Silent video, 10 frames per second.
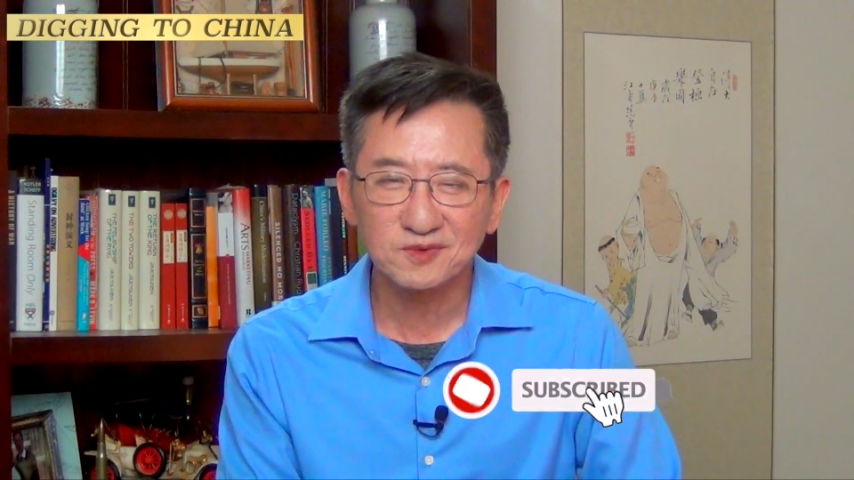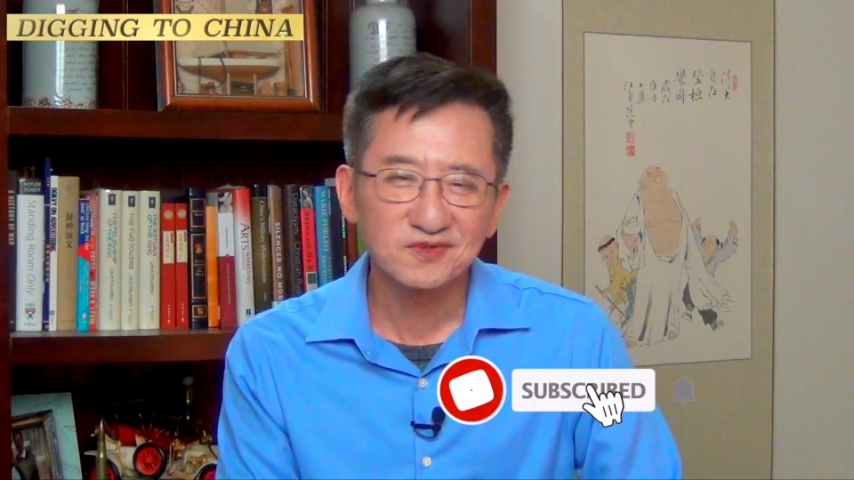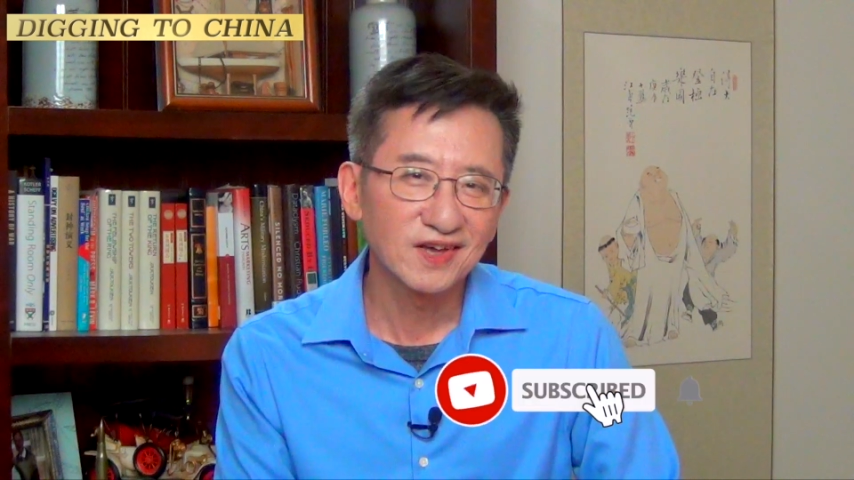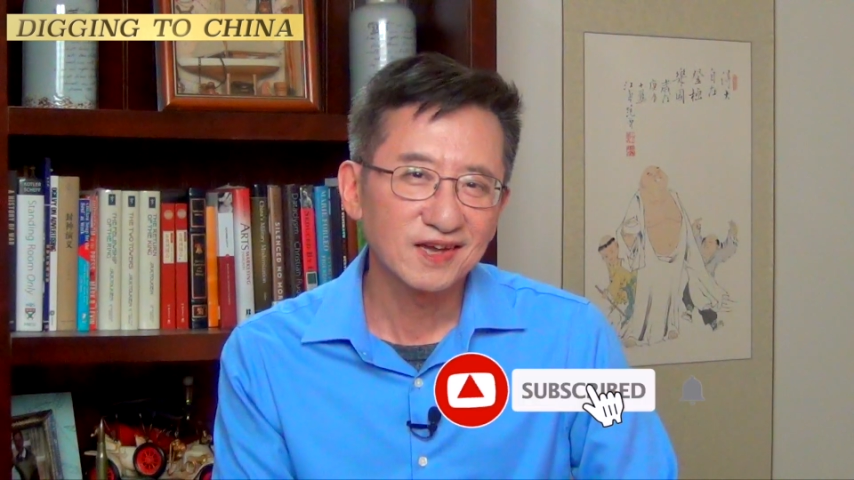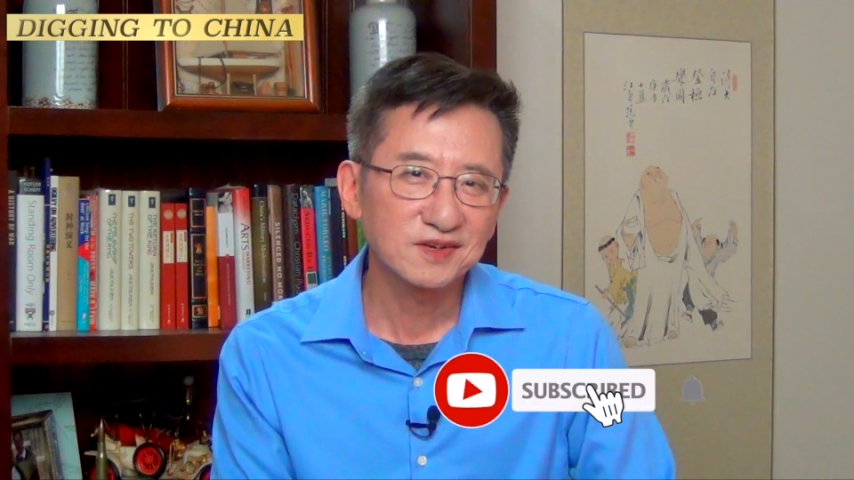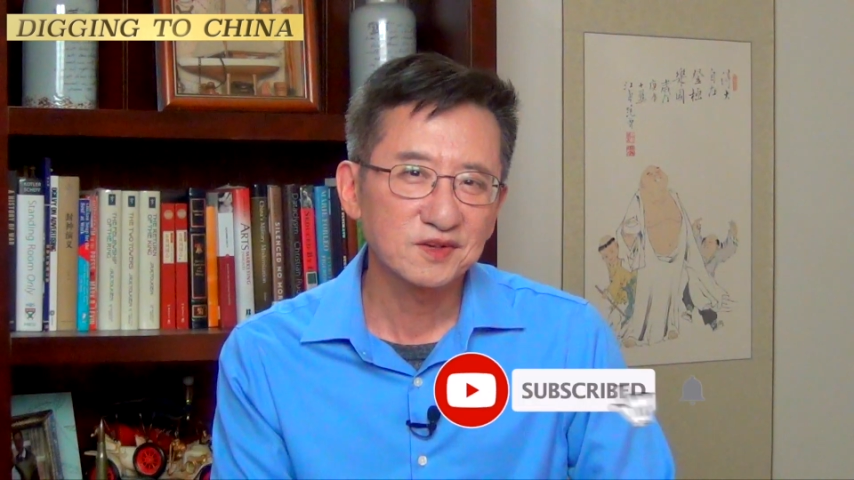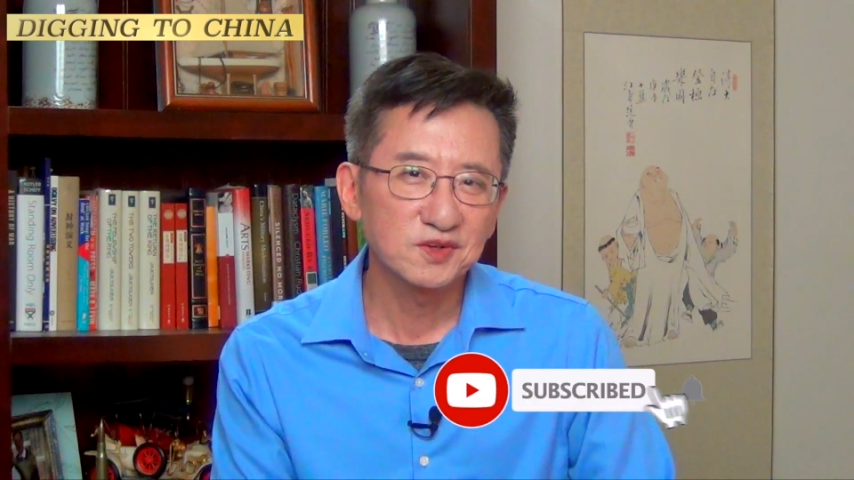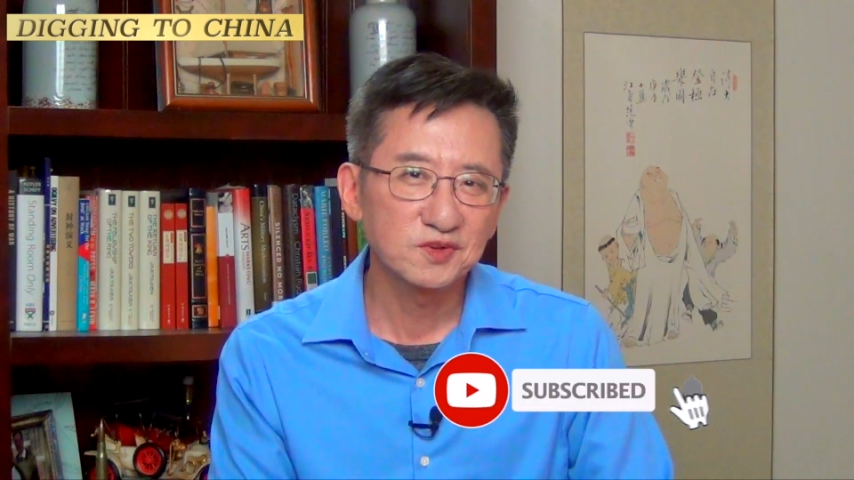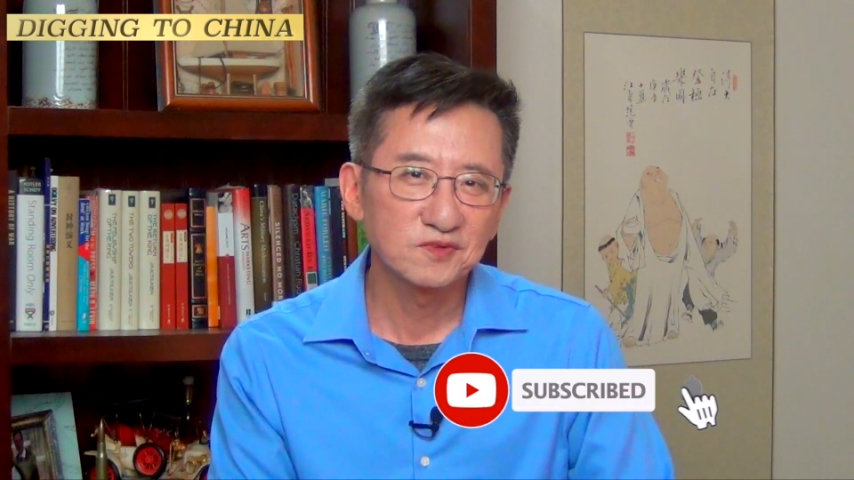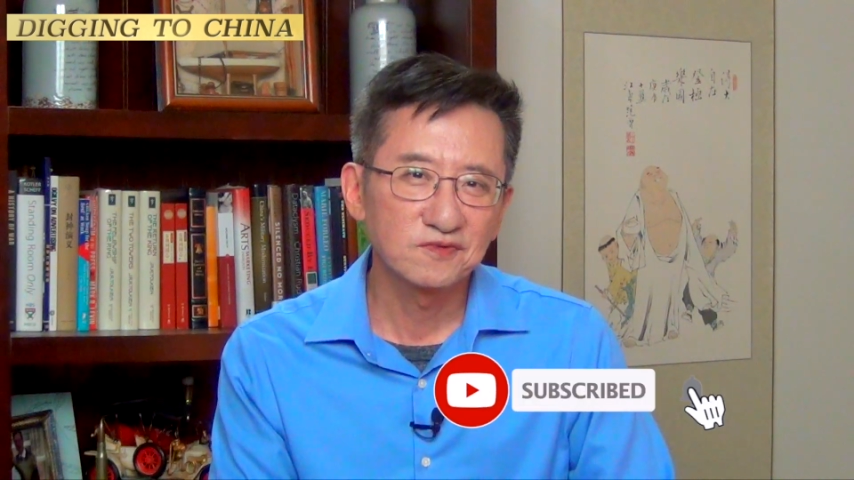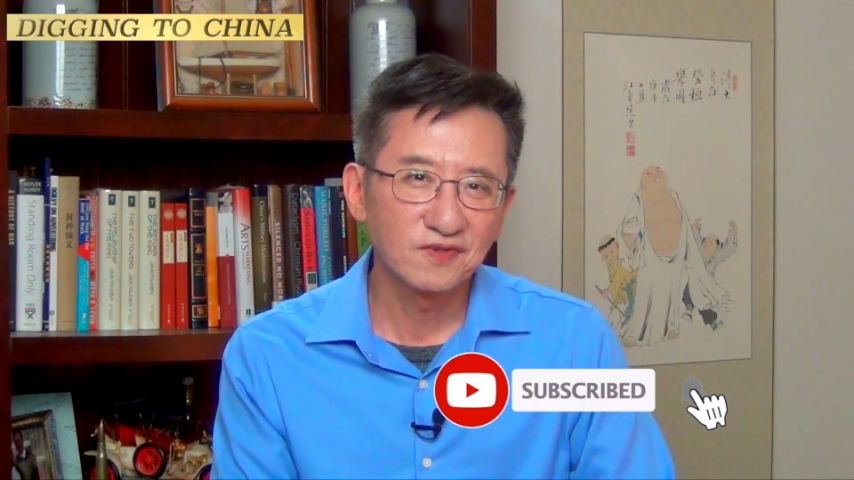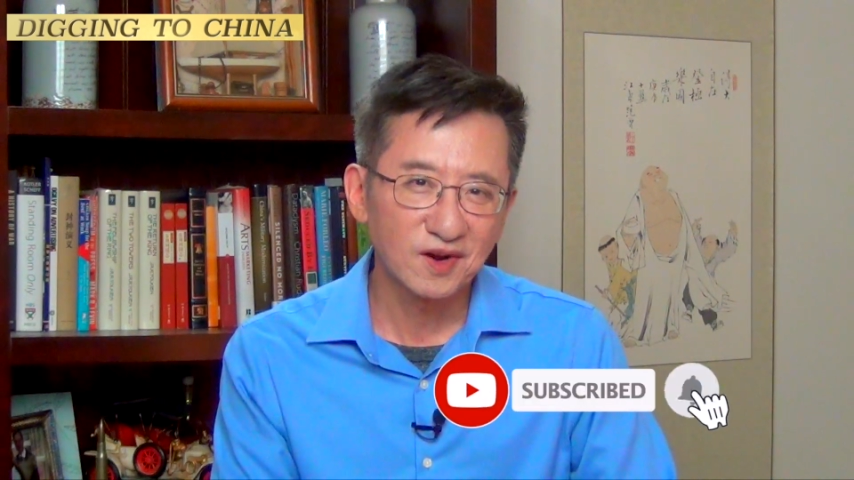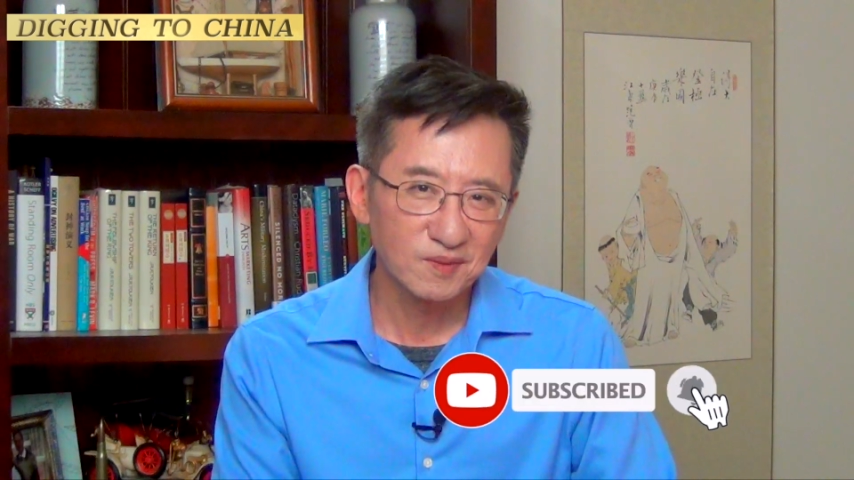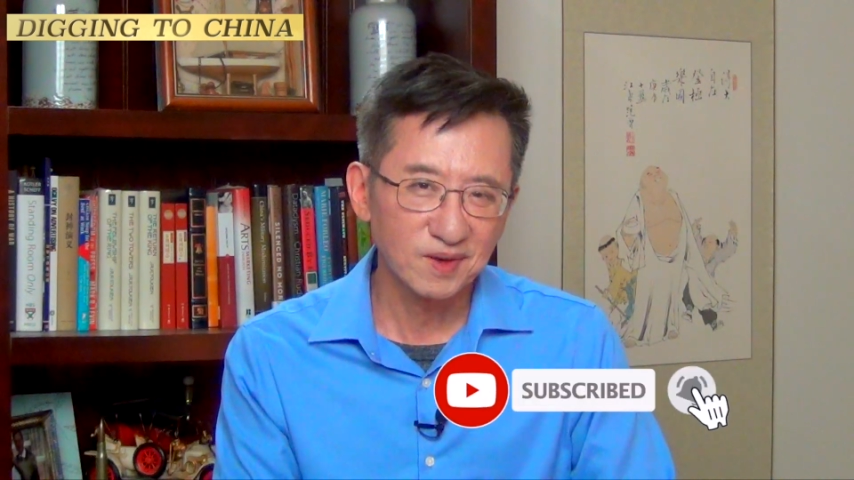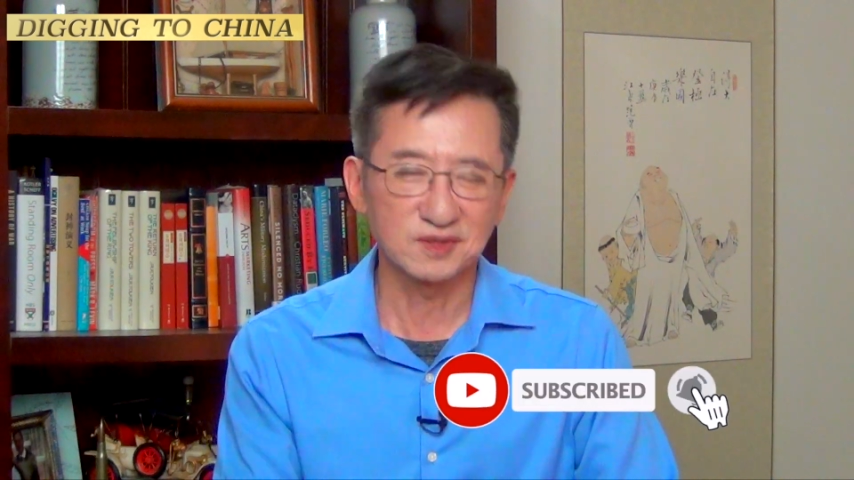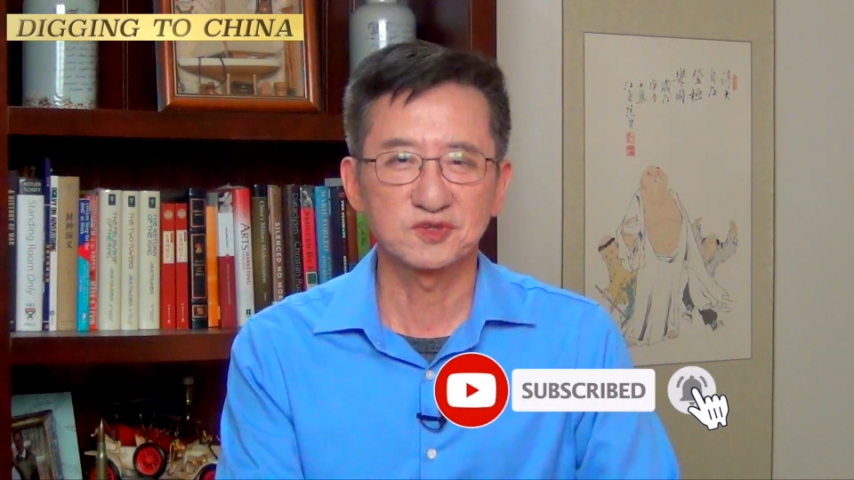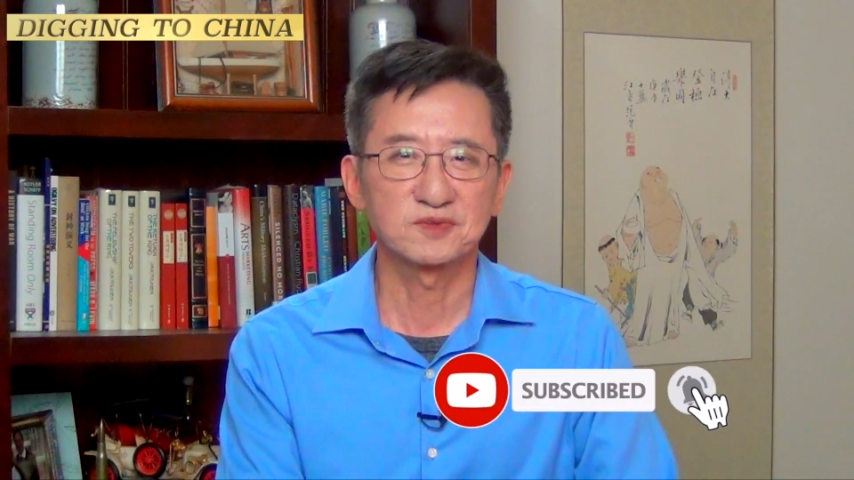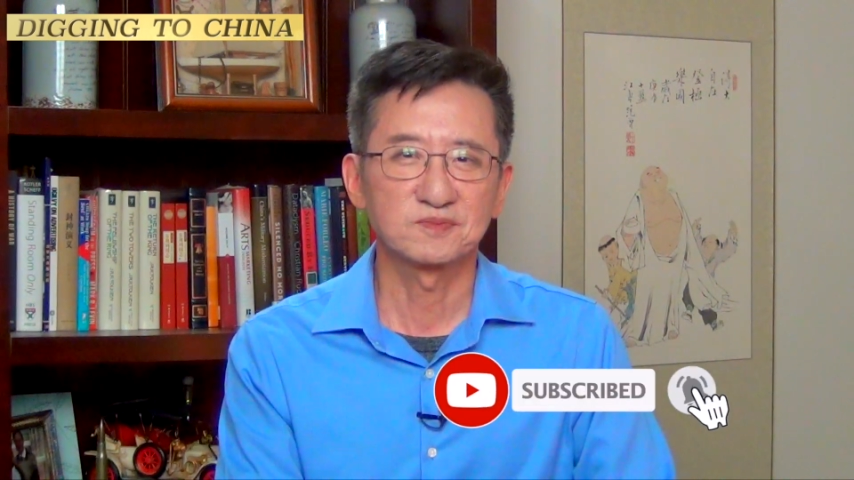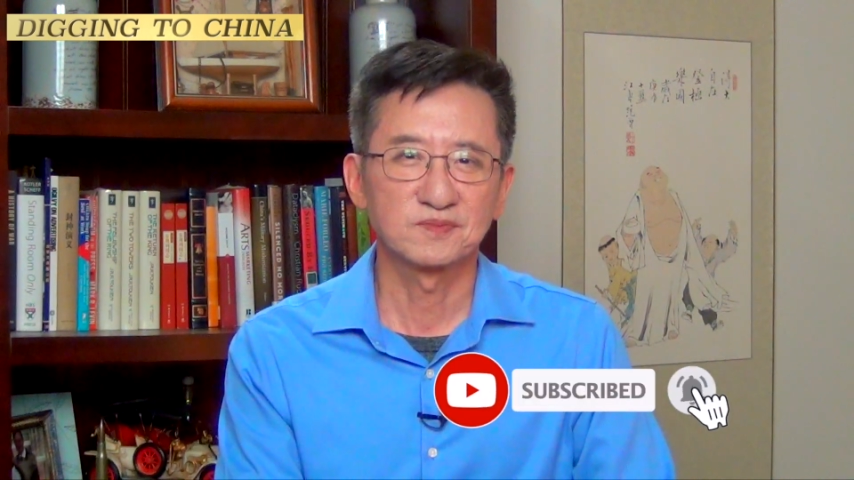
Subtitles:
Thank you very much.